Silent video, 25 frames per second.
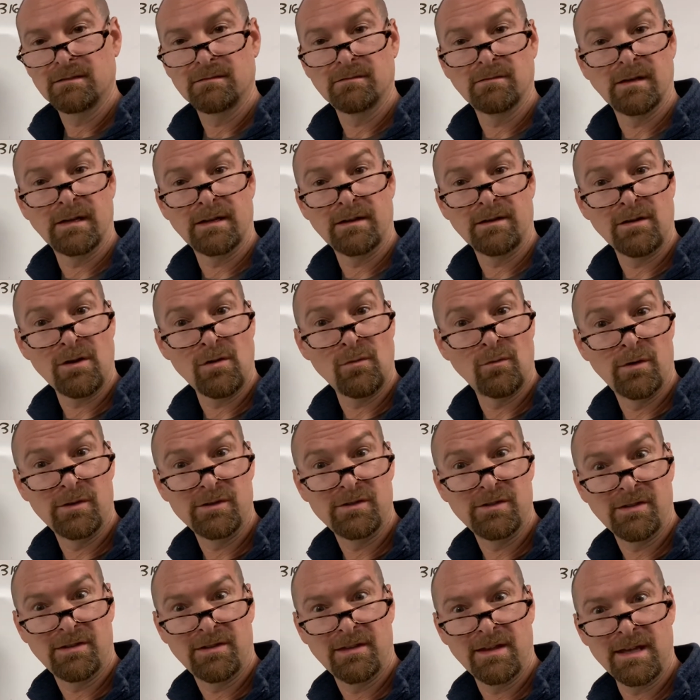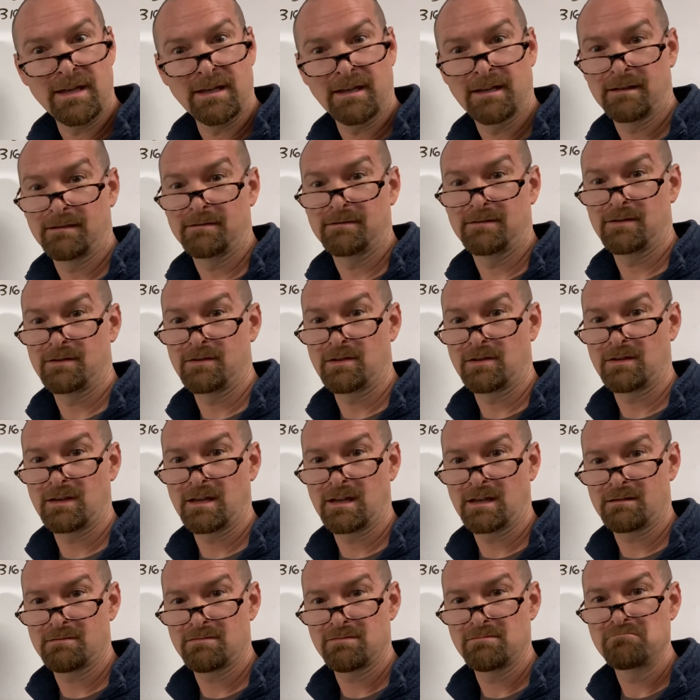I don't know. What'd you think? Did you
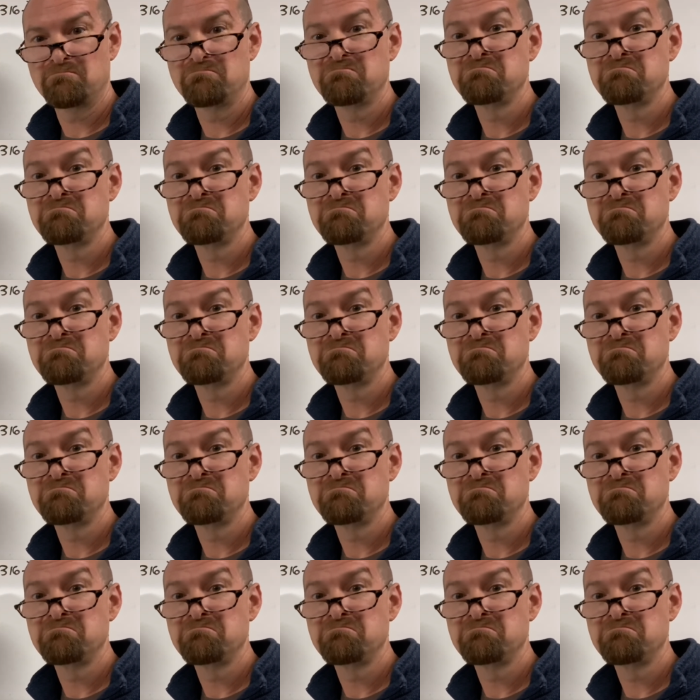think,